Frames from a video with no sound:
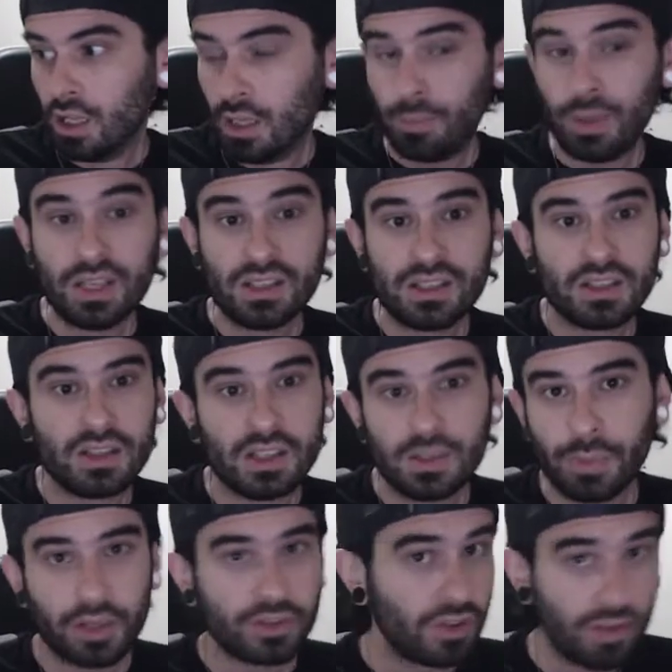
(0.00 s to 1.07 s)
pieces to this
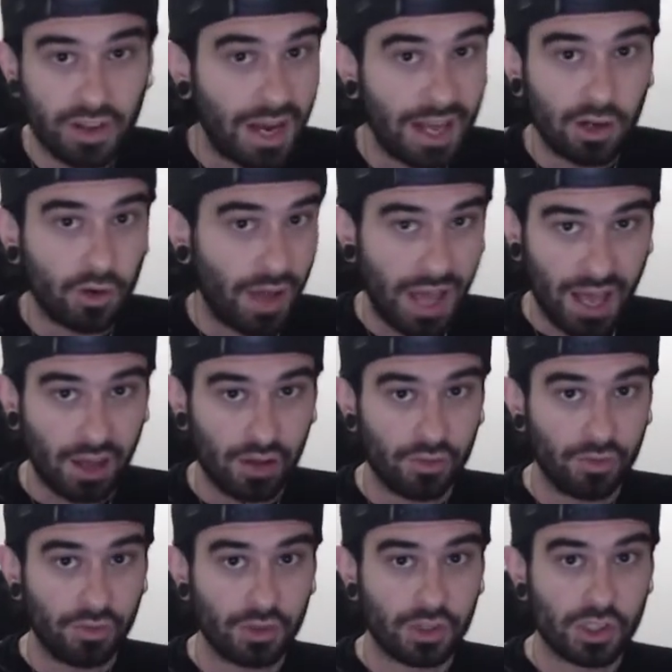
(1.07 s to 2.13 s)
puzzle that I don't
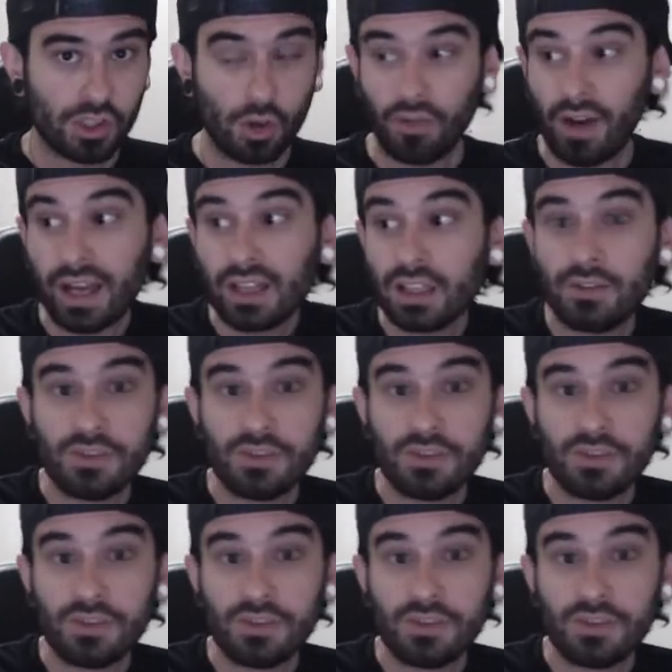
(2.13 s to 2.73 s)
have. So if I leave